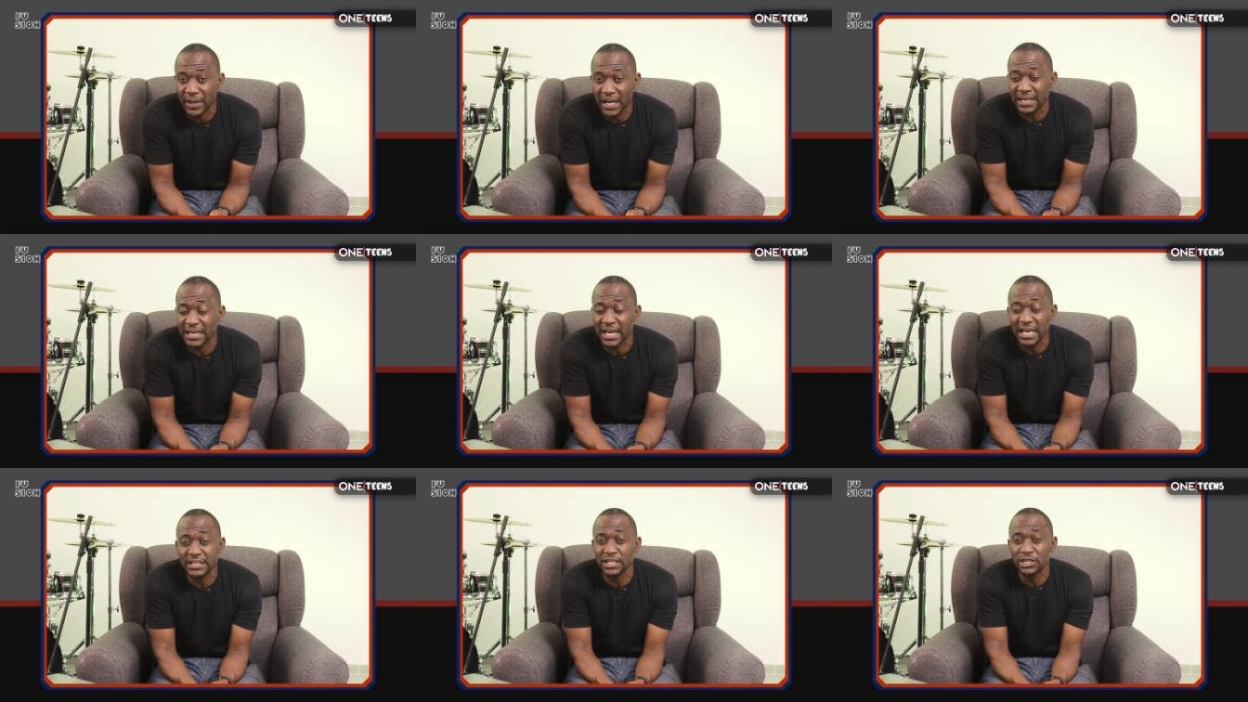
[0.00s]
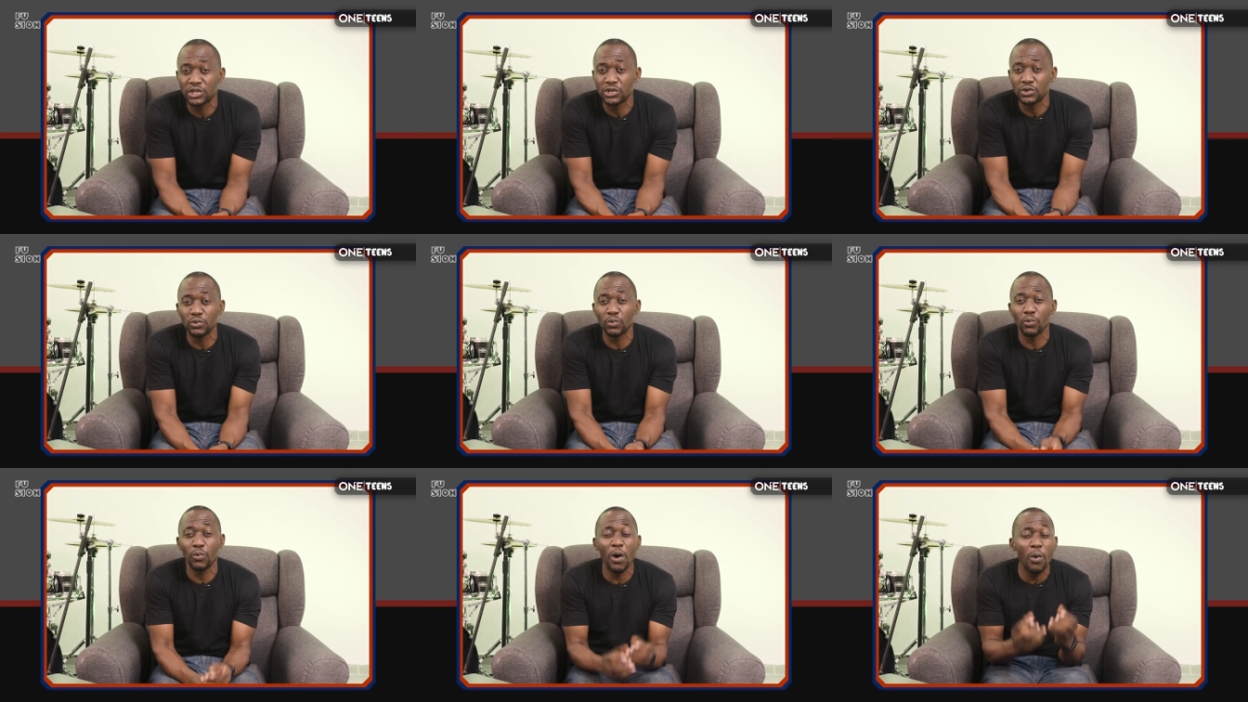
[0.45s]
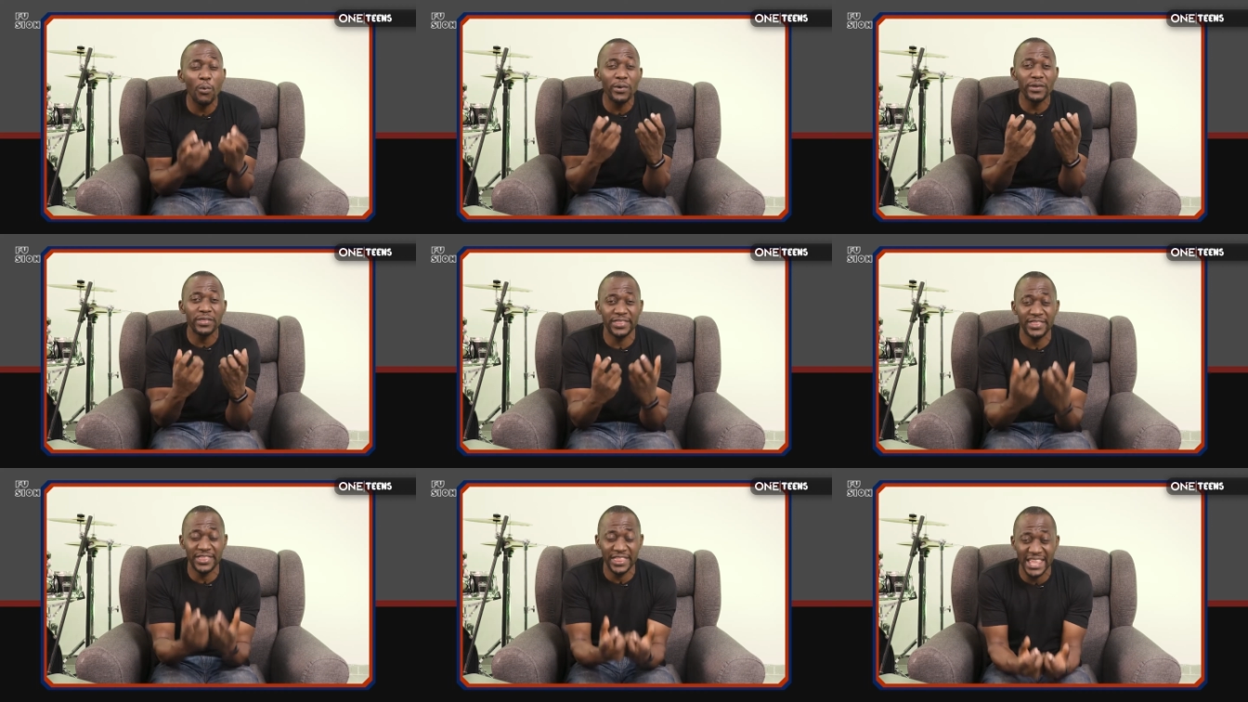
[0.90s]
And that's the truth. What we
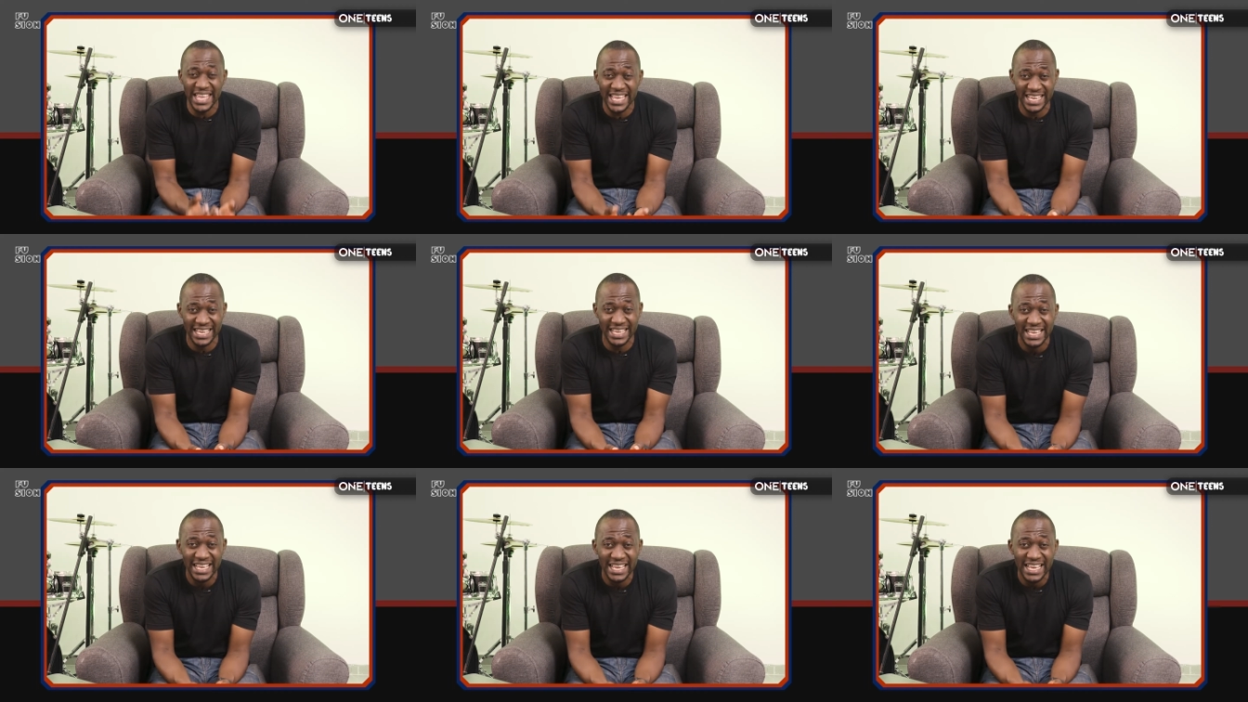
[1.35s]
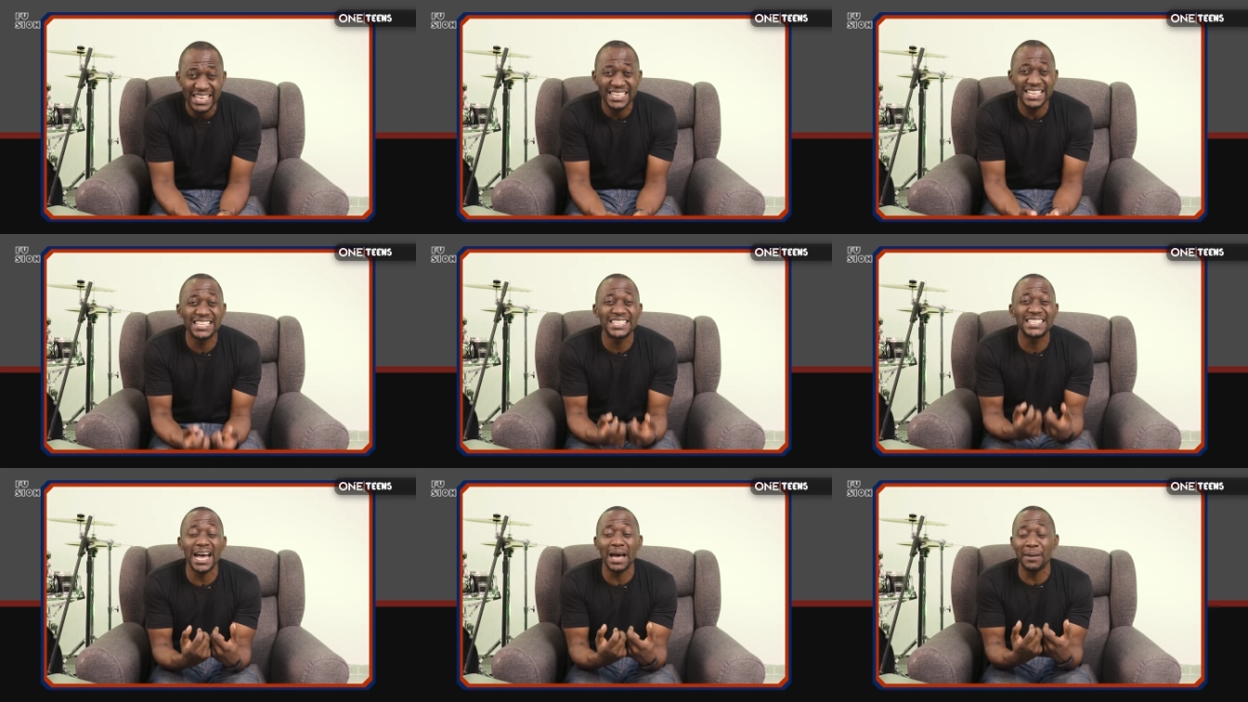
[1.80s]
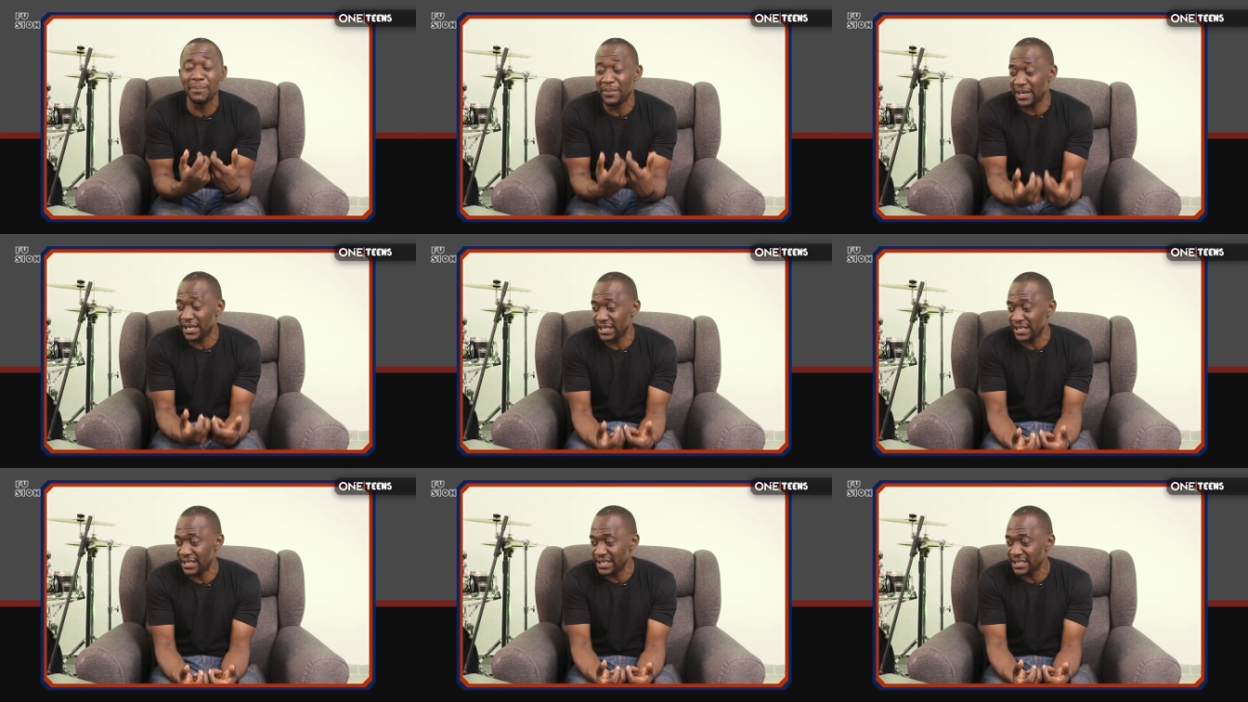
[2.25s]
think
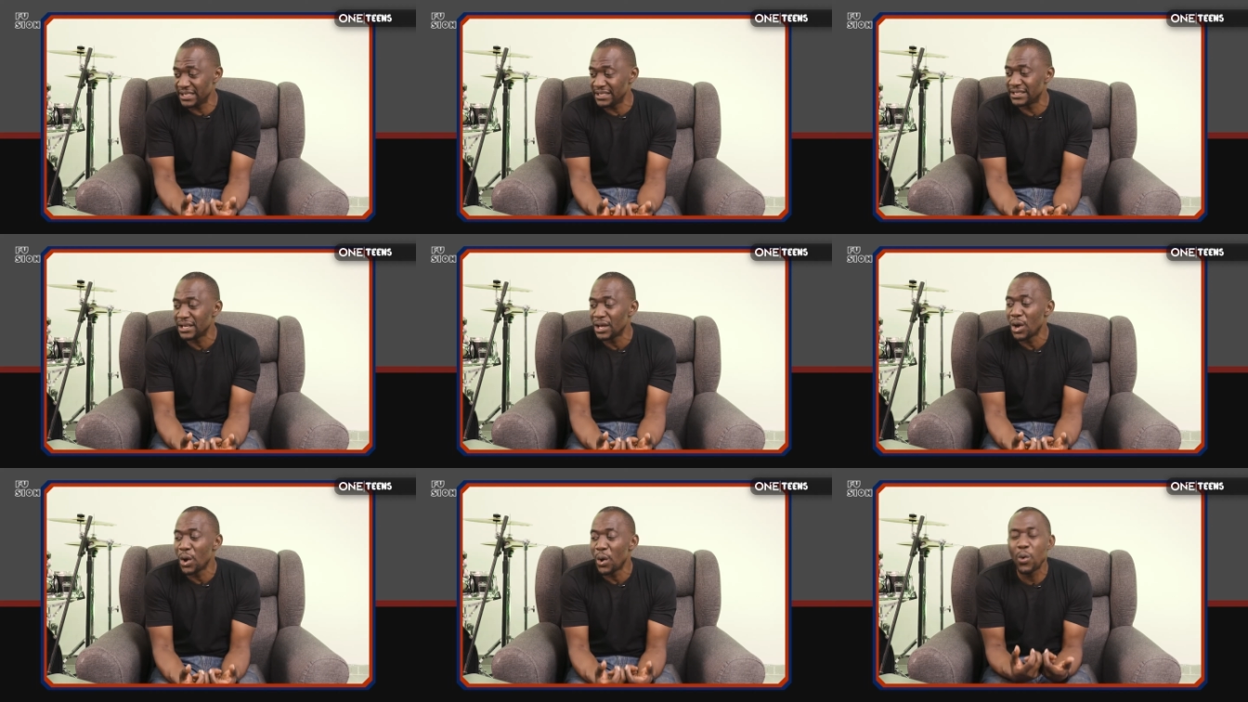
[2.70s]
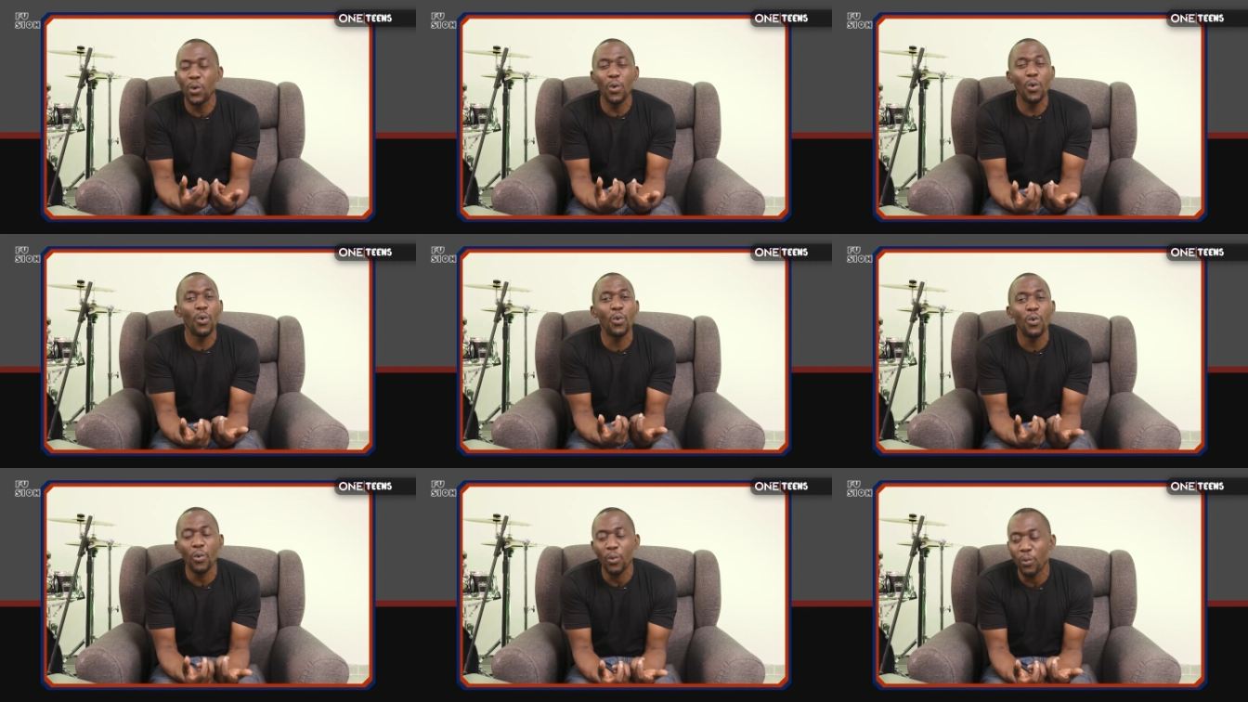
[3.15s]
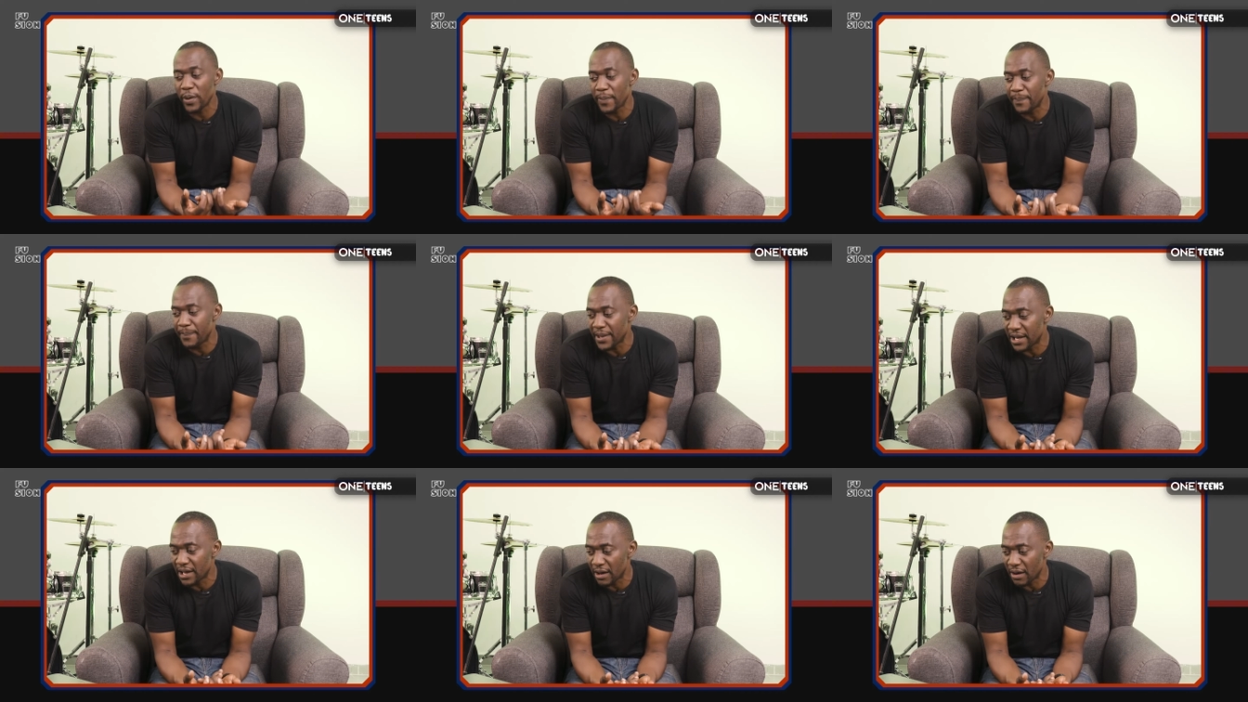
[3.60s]
determines who we
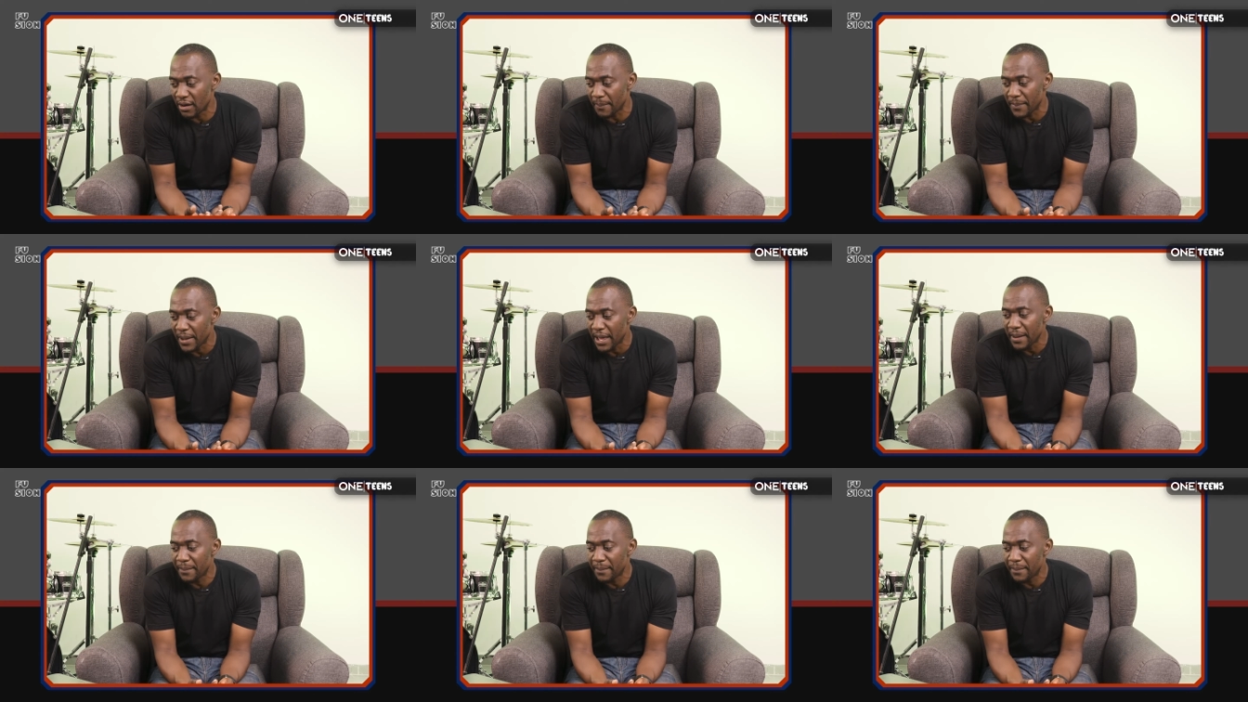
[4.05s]
become.